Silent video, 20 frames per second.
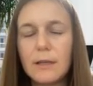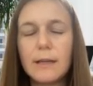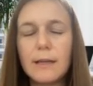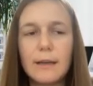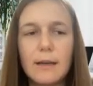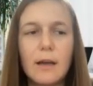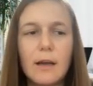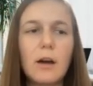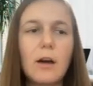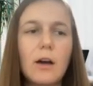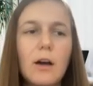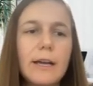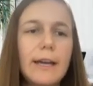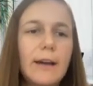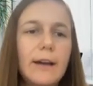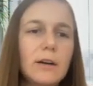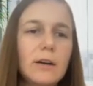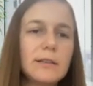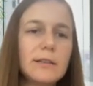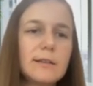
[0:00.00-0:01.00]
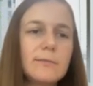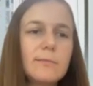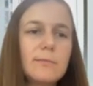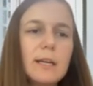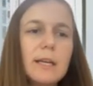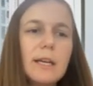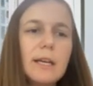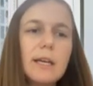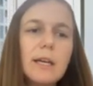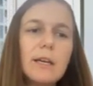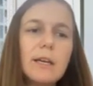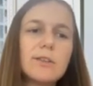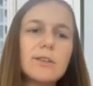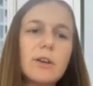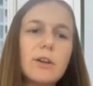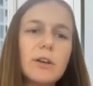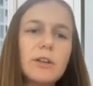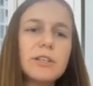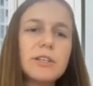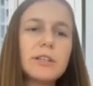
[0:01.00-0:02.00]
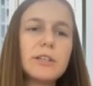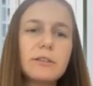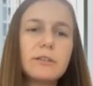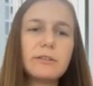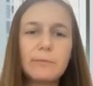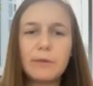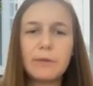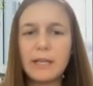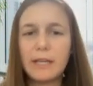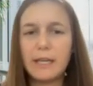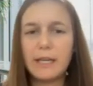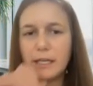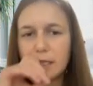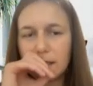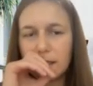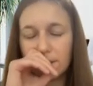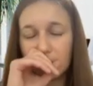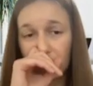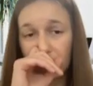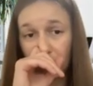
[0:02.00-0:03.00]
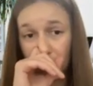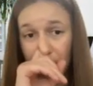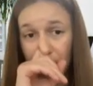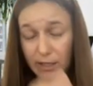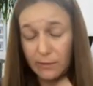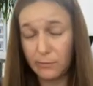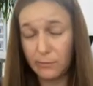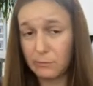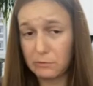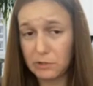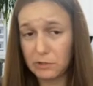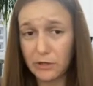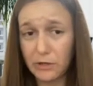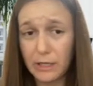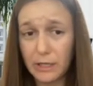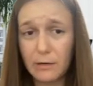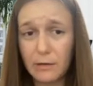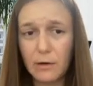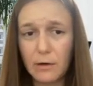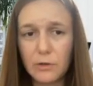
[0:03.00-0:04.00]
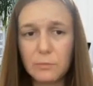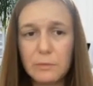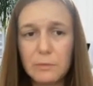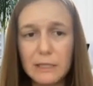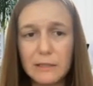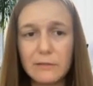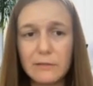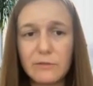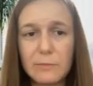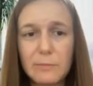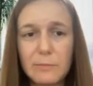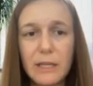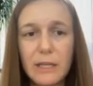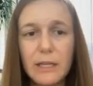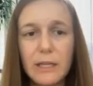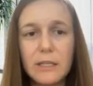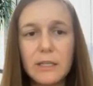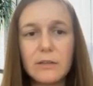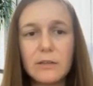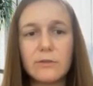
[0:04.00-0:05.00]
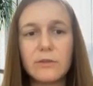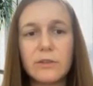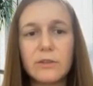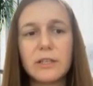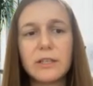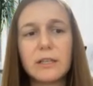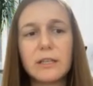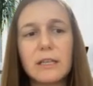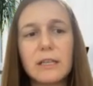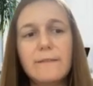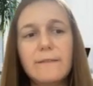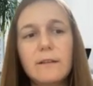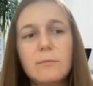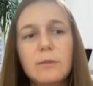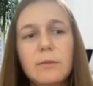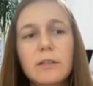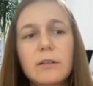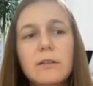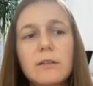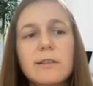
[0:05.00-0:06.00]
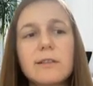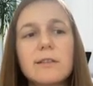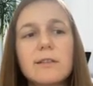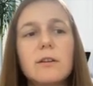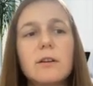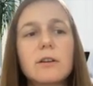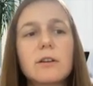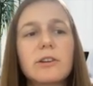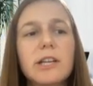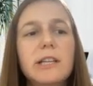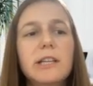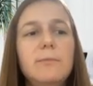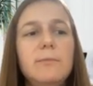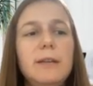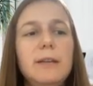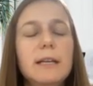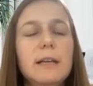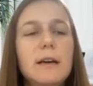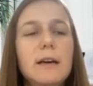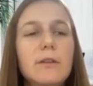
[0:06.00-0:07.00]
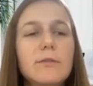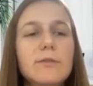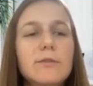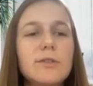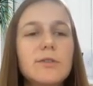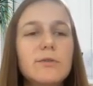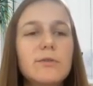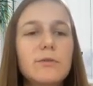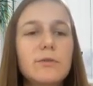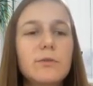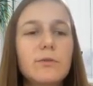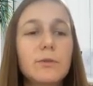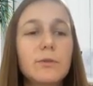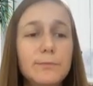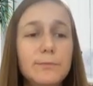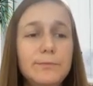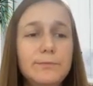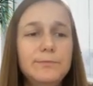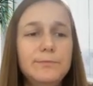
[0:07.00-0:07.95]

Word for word: end. Oh, okay, awesome. Oh, so logical replication. So we, we were talking about built-in replication on the shard level, but also CreaDB allows you to